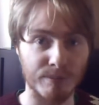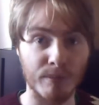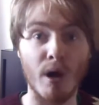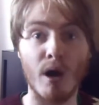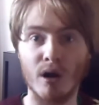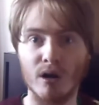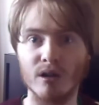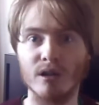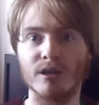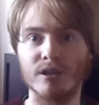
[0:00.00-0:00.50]

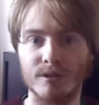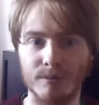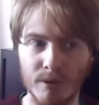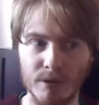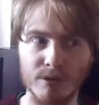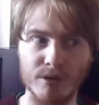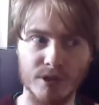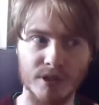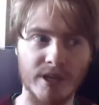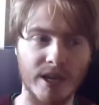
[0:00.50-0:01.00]
markerless
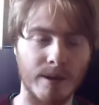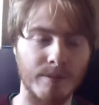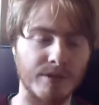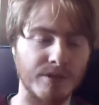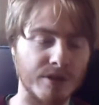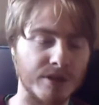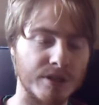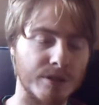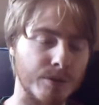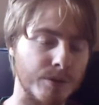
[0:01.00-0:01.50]
motion
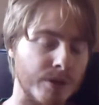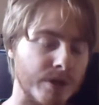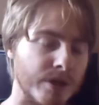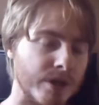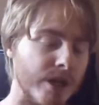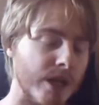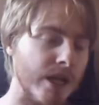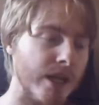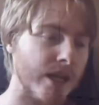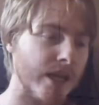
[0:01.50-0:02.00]
capture as it were,